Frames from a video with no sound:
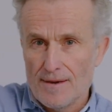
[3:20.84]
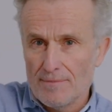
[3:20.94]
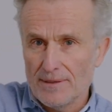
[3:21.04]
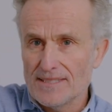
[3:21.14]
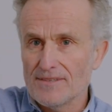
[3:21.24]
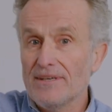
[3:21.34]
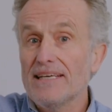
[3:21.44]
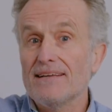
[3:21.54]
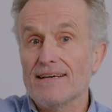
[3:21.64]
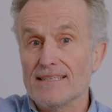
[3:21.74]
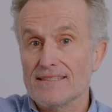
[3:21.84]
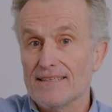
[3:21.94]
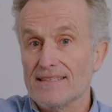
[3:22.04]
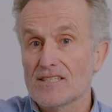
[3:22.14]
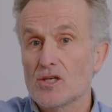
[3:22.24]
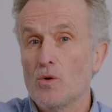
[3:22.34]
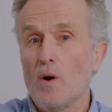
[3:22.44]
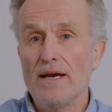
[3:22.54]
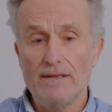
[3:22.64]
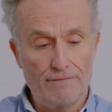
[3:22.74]
please realize that it's
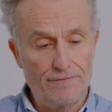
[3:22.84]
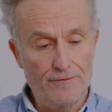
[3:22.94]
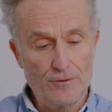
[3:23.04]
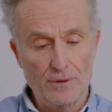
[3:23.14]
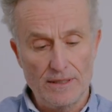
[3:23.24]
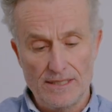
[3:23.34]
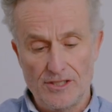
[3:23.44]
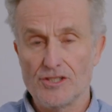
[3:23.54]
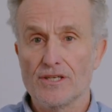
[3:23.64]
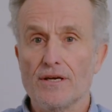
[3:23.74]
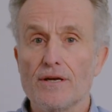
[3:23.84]
quite foolish